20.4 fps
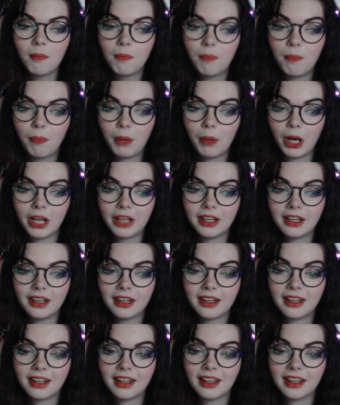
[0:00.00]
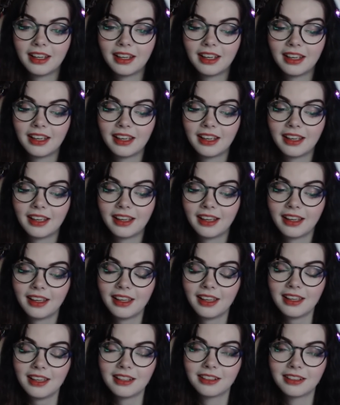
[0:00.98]
but,
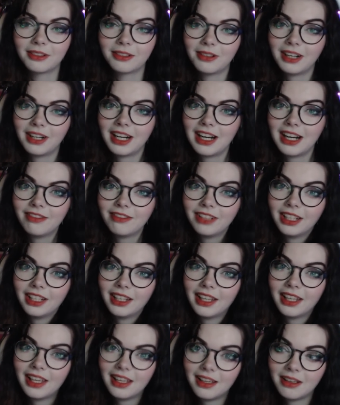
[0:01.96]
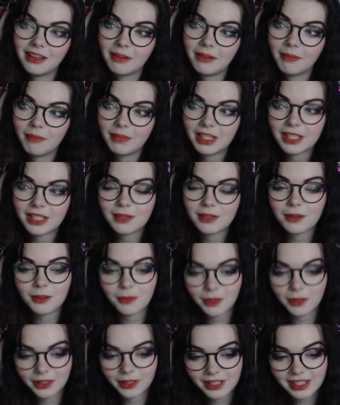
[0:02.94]
you know, having him means we're
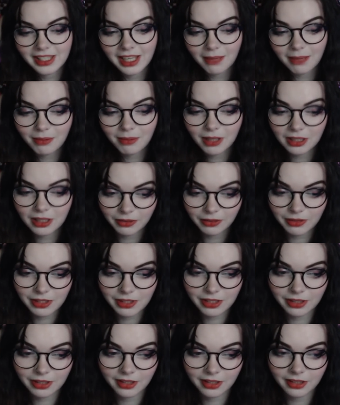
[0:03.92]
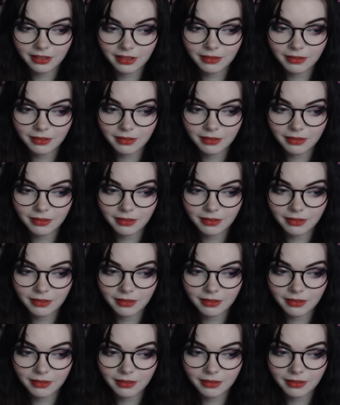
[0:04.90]
one step closer.